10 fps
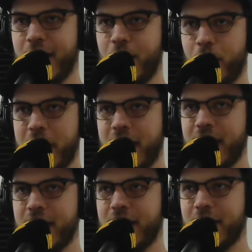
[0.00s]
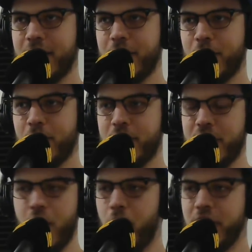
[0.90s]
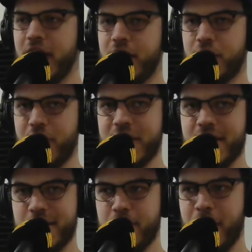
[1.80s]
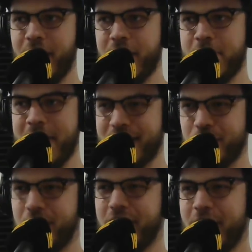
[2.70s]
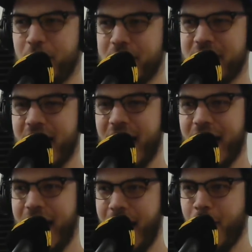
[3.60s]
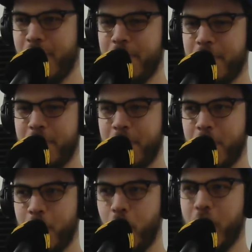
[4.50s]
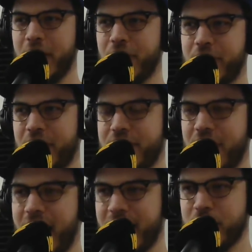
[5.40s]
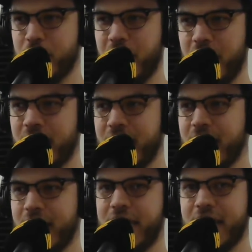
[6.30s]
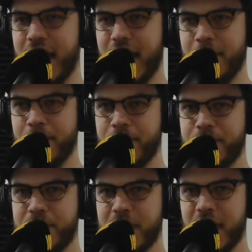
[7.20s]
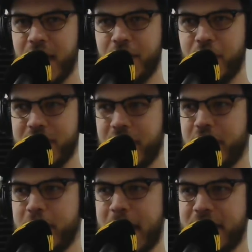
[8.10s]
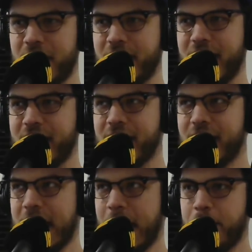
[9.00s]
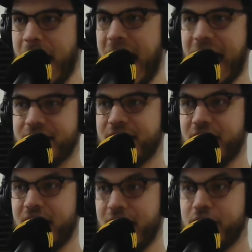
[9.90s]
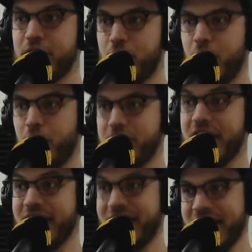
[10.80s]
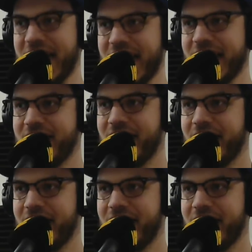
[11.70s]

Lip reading: the only criticism of the Mets really was how weird their signings were. Like, they increasingly spent on like bats that they quote, didn't need,